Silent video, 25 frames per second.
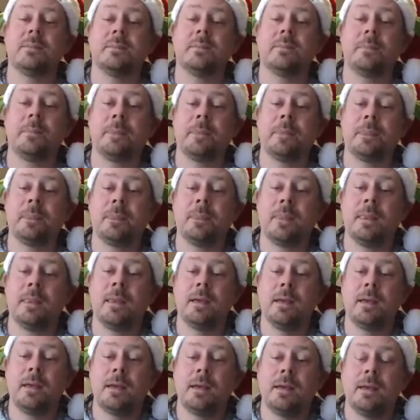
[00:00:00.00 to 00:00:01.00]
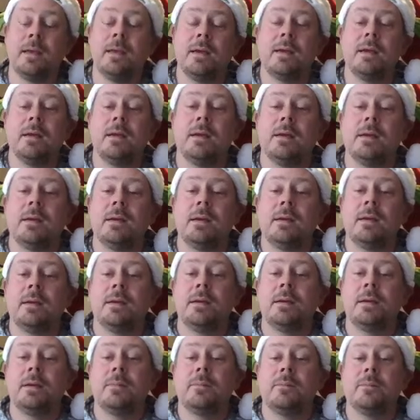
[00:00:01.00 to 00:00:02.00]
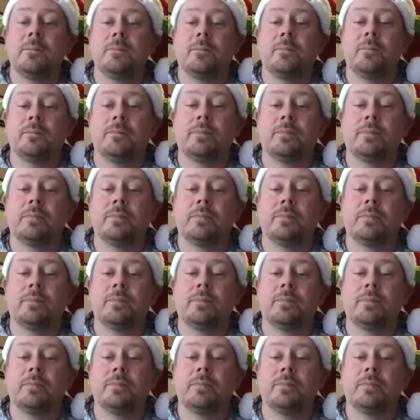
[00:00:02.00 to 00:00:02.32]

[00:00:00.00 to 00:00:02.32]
So he's always using multicolors.